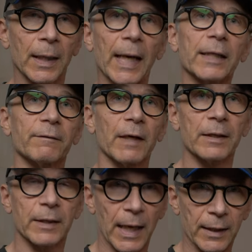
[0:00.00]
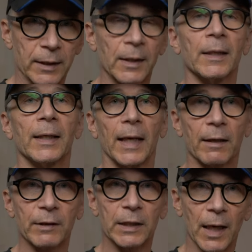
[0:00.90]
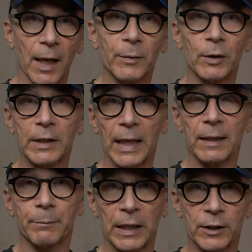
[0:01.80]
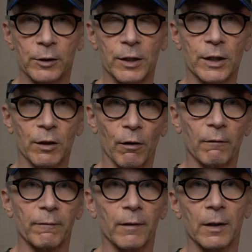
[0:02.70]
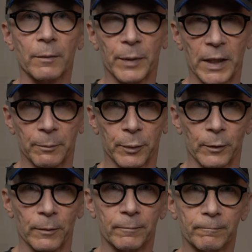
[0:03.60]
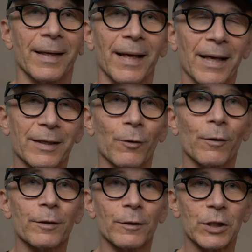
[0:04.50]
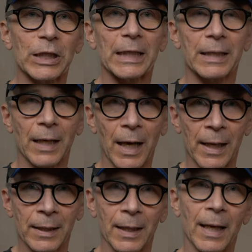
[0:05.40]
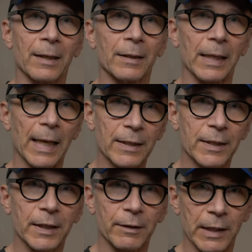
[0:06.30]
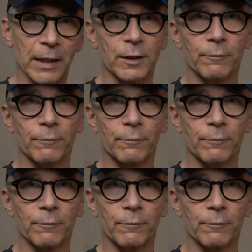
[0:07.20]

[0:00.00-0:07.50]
Activate that every time you take pictures of people. And on the G9 and the S-series